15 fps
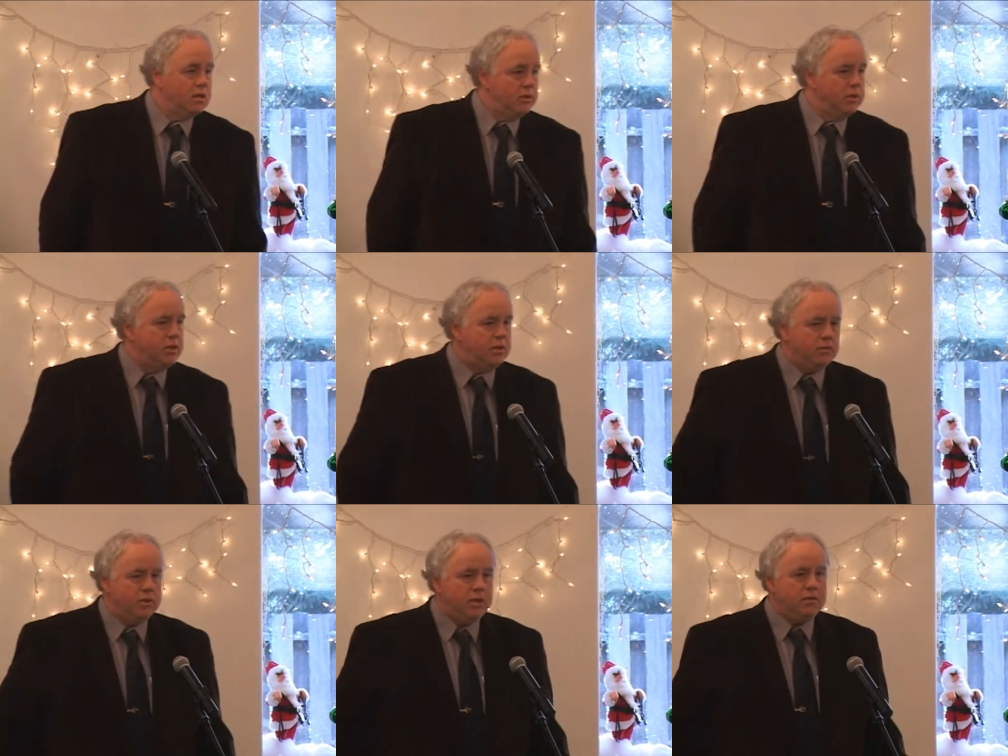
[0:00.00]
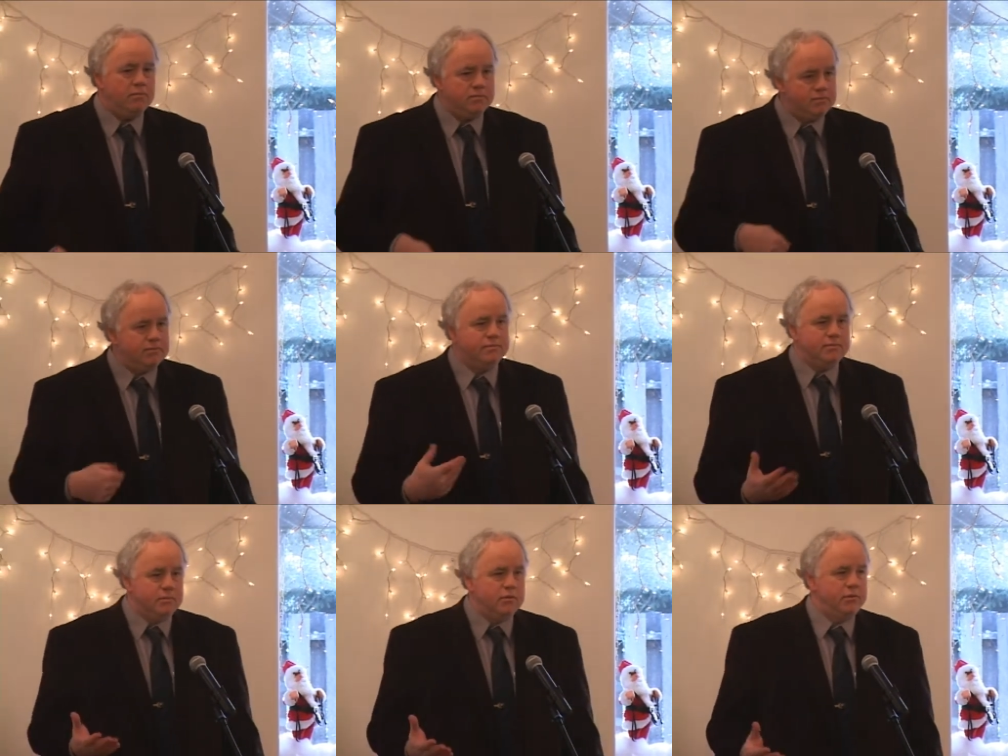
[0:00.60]
We, we,
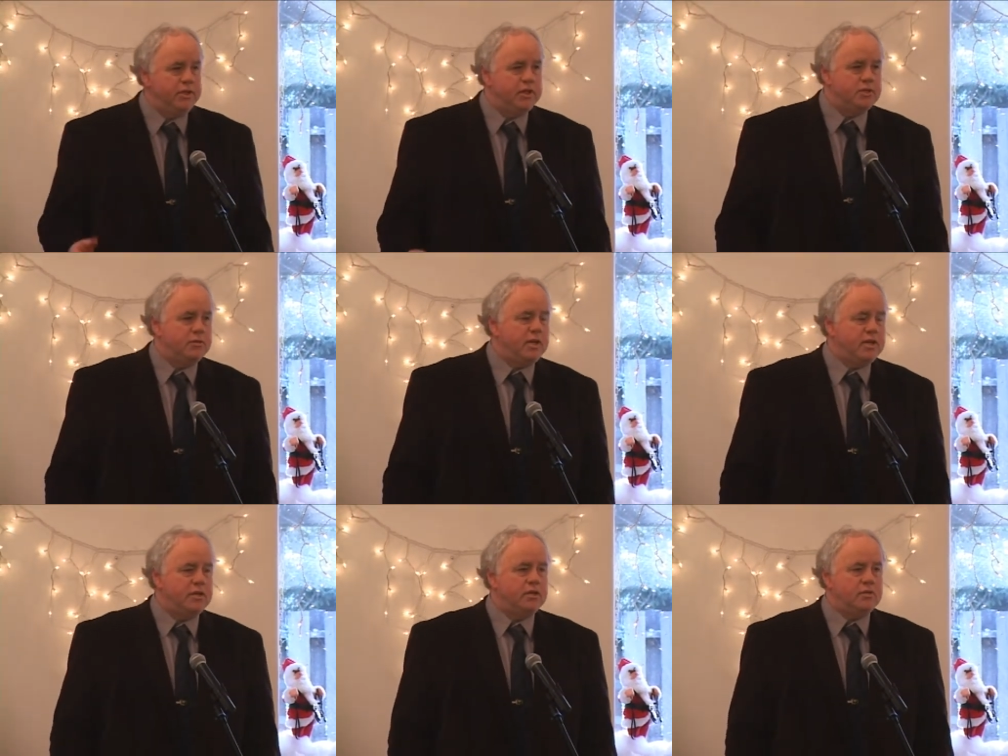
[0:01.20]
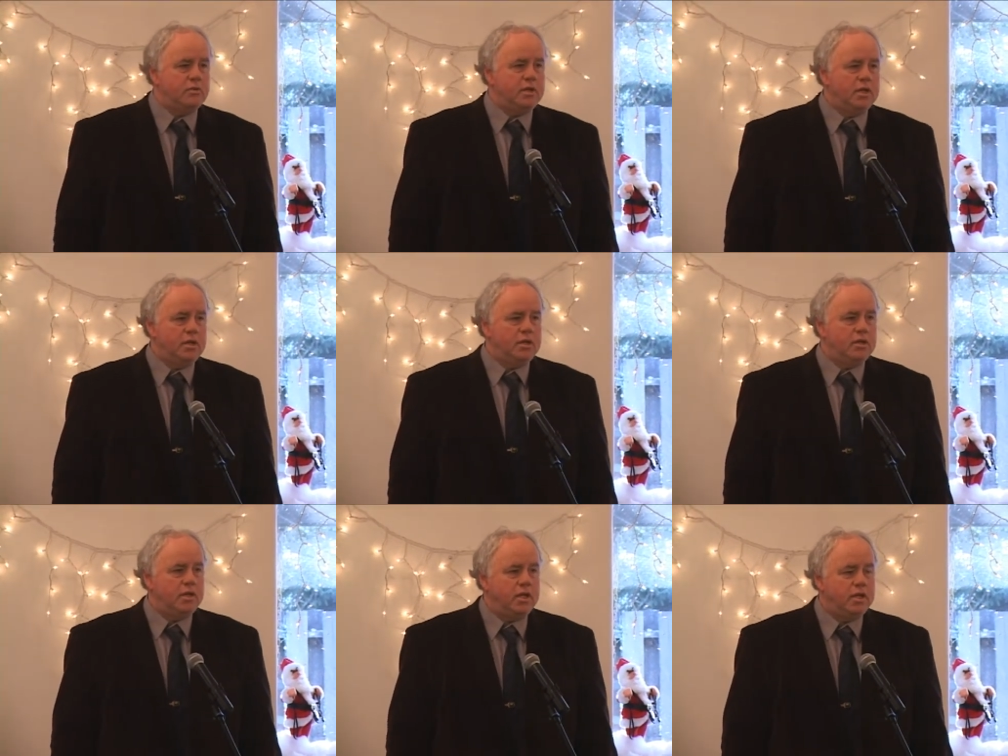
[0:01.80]
we just went this way.
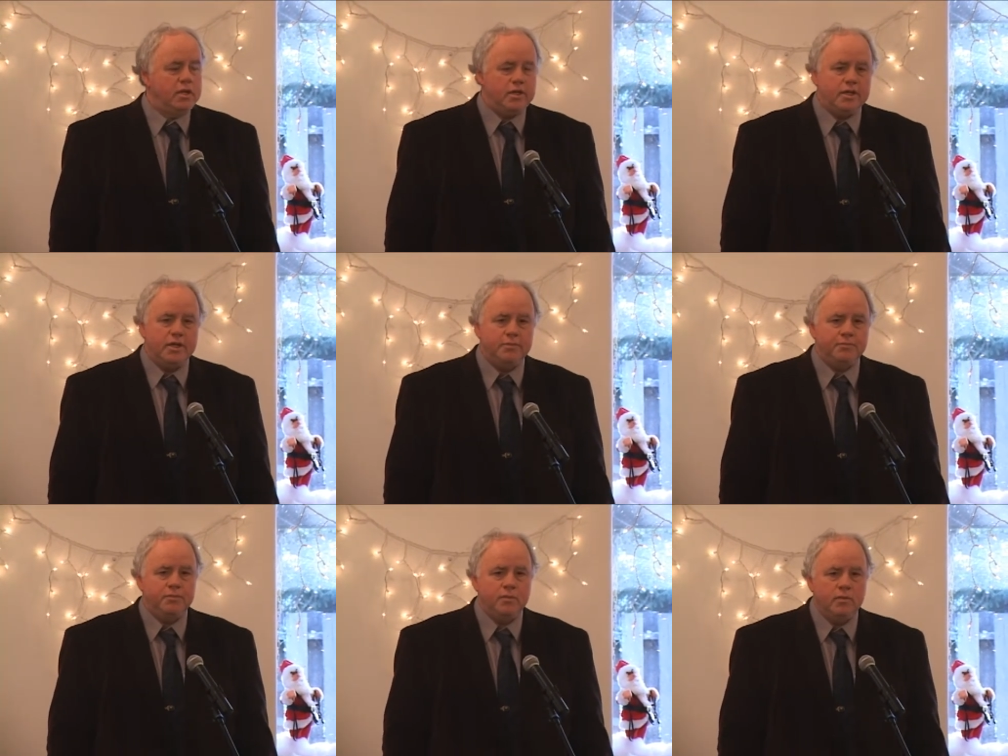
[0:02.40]
And uh,